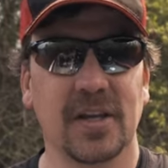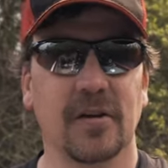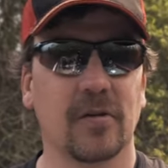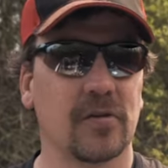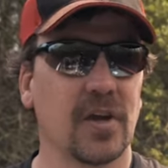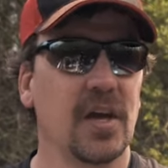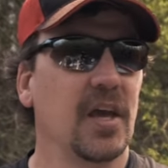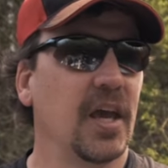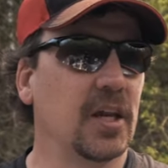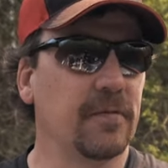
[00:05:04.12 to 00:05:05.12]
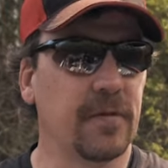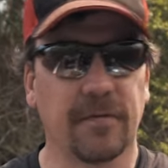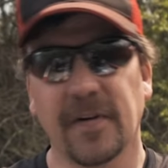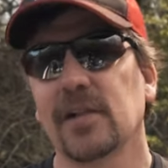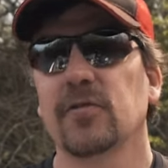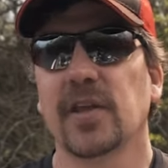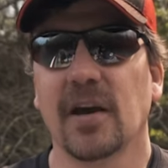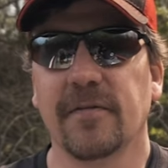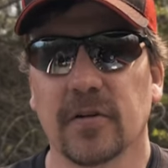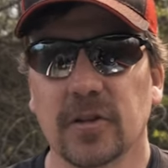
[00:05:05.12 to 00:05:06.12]
years. And if you follow the
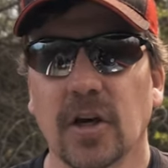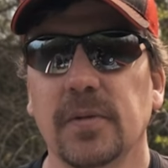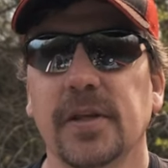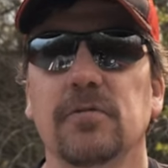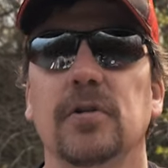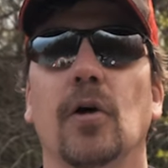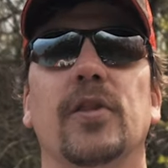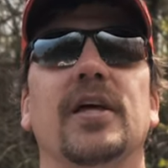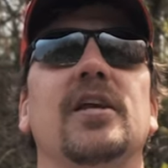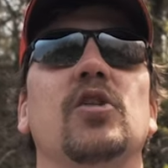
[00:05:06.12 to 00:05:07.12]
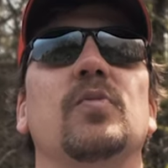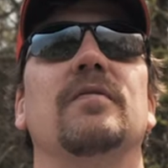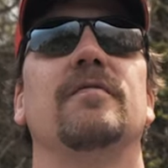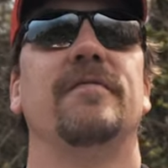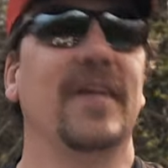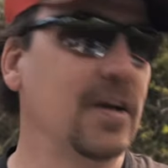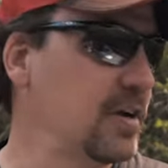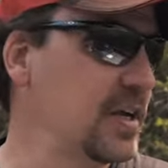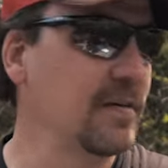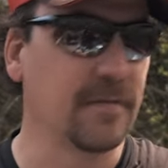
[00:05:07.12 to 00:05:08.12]
FLW, you know that he's been
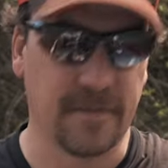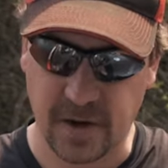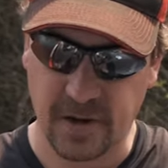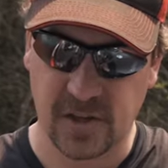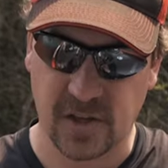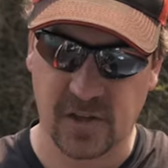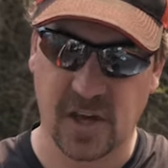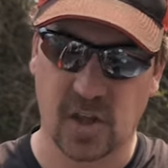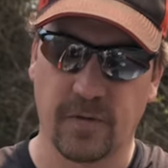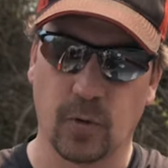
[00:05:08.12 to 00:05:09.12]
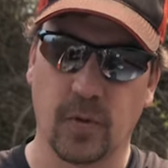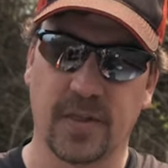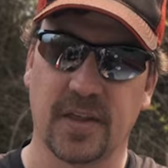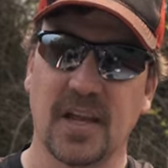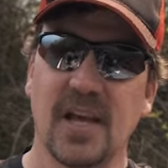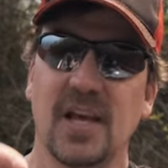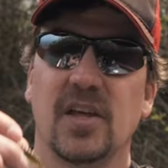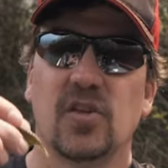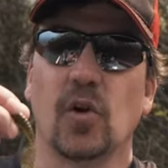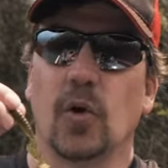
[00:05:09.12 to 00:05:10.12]
very, very successful with it.
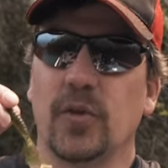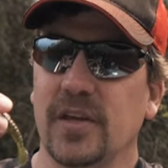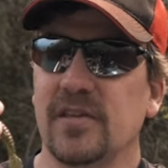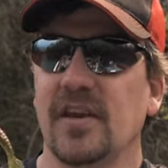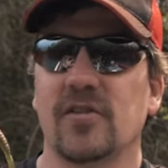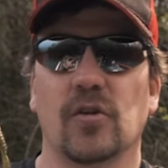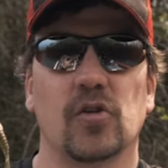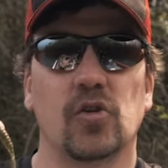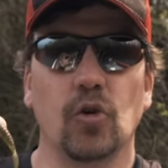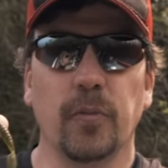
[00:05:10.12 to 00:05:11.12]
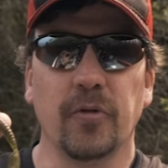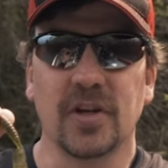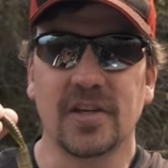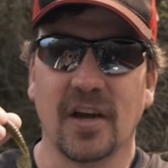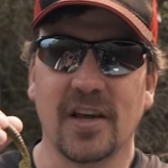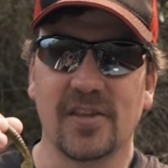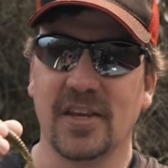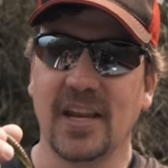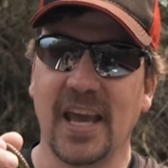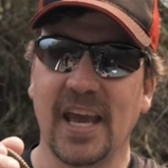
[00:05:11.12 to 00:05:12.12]
So this has a super
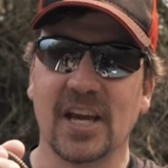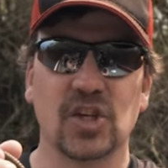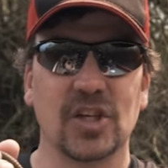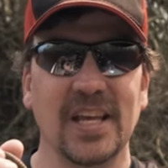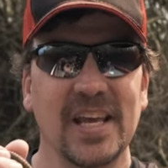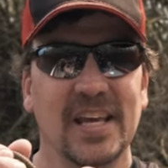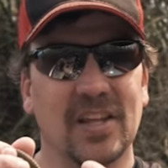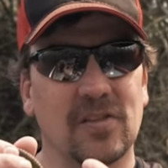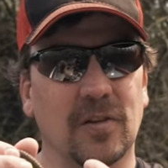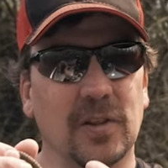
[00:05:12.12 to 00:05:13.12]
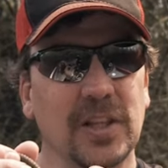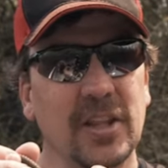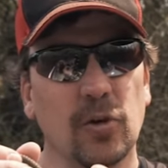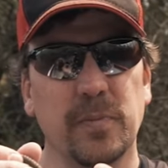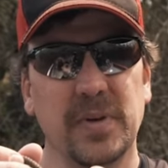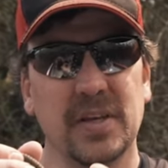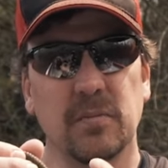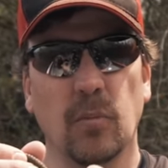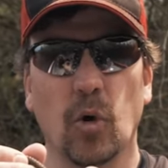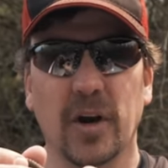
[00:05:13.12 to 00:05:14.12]
enticing action. It's a little bit
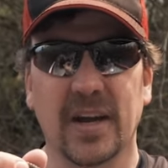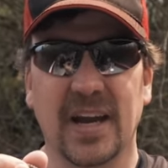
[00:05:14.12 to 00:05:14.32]
more